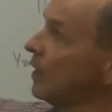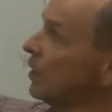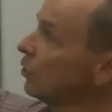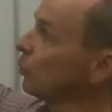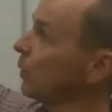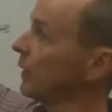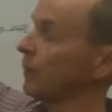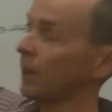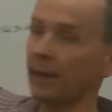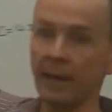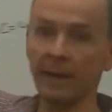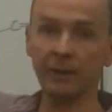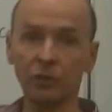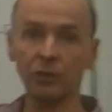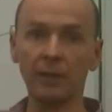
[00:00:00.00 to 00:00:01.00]

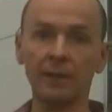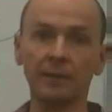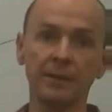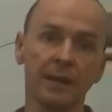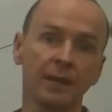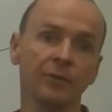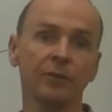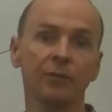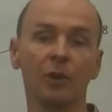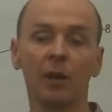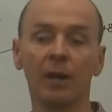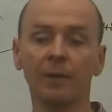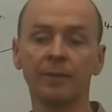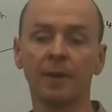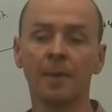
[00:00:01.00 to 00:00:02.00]
21H is the
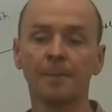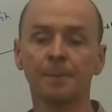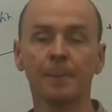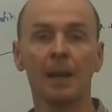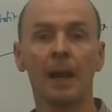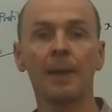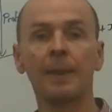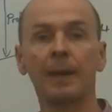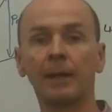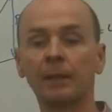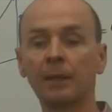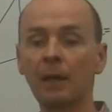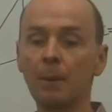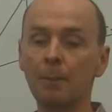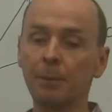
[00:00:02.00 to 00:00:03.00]
exercise, and
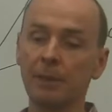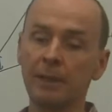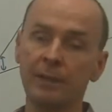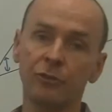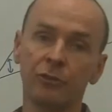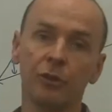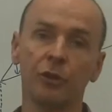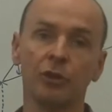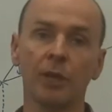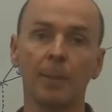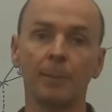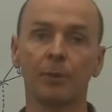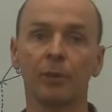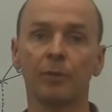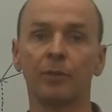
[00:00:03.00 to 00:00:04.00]
then please do the
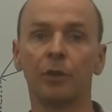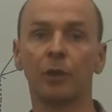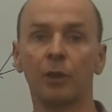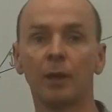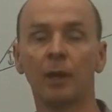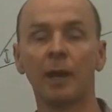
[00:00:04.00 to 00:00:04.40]
chapter review.